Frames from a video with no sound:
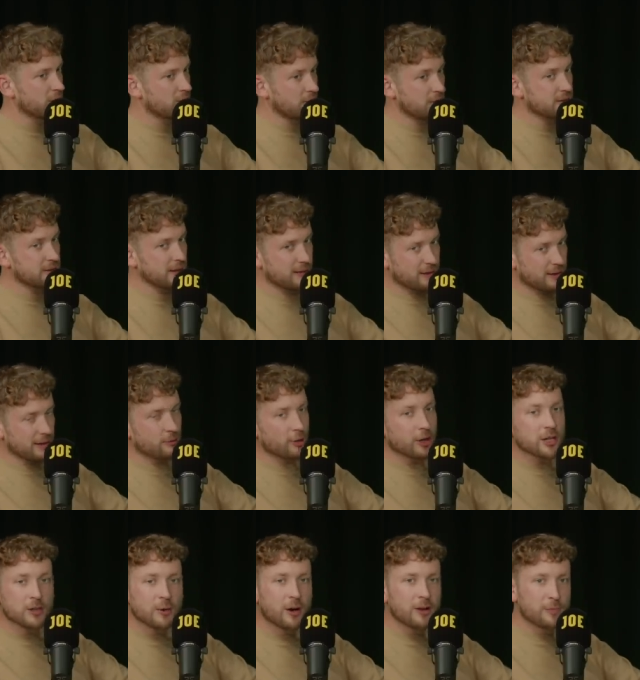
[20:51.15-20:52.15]
It's that thing,
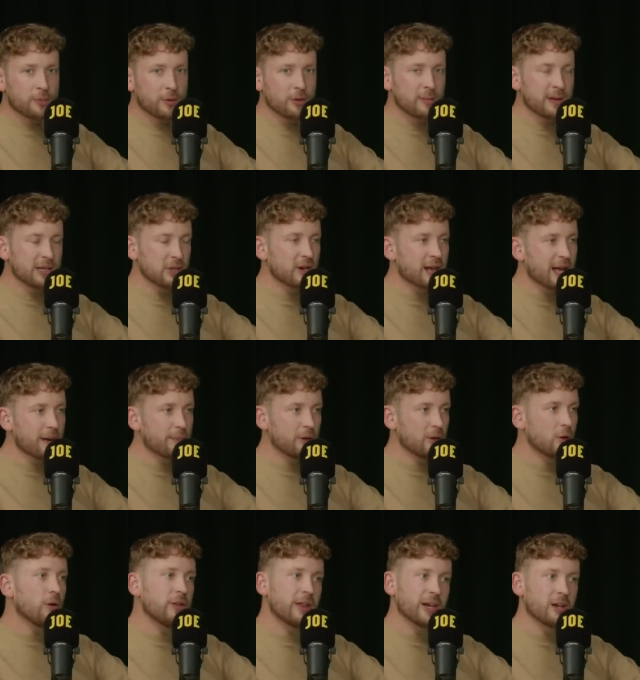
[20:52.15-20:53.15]
right? You either put them in your
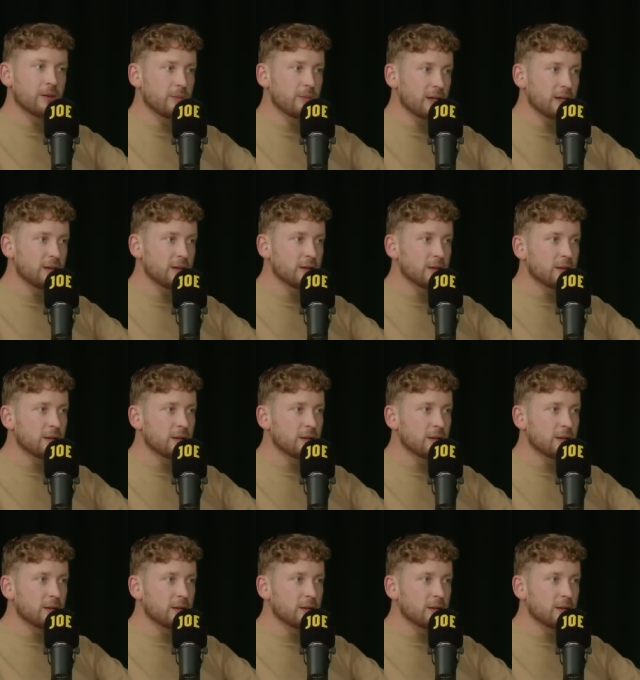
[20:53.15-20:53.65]
cabinet or they're going to be...